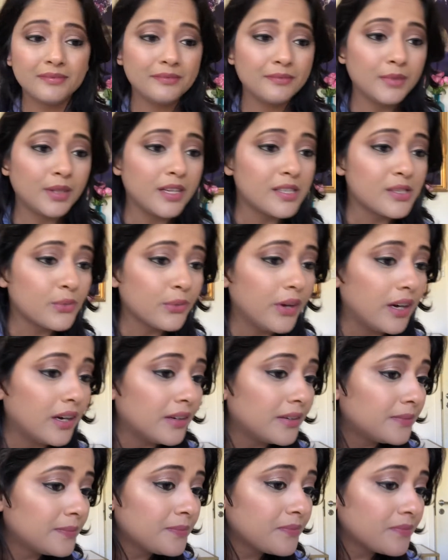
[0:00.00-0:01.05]
but I
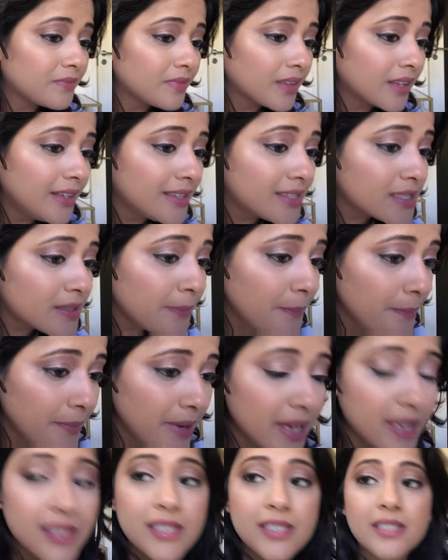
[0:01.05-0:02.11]
swear it's
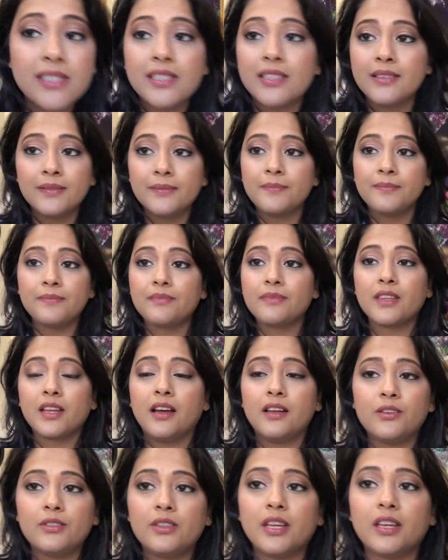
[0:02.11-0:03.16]
mist.
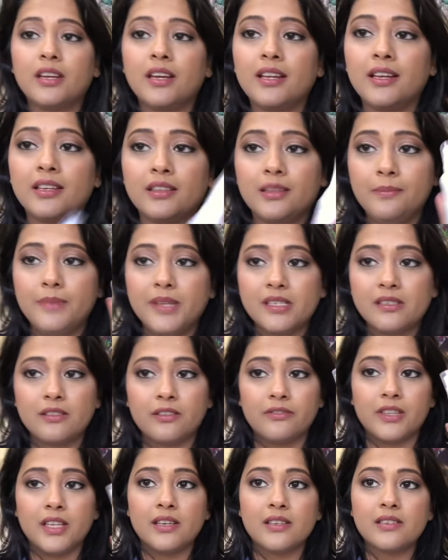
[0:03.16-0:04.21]
I don't think I like the mist
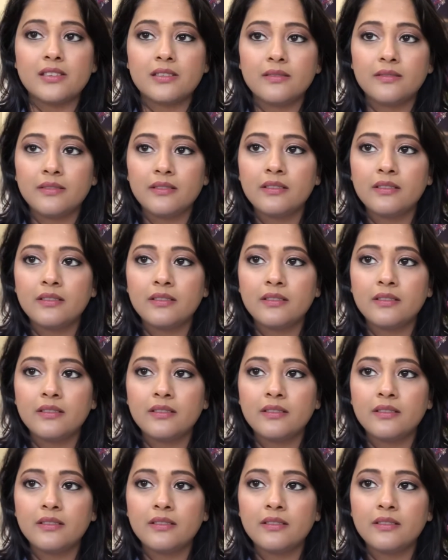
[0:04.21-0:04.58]
of this.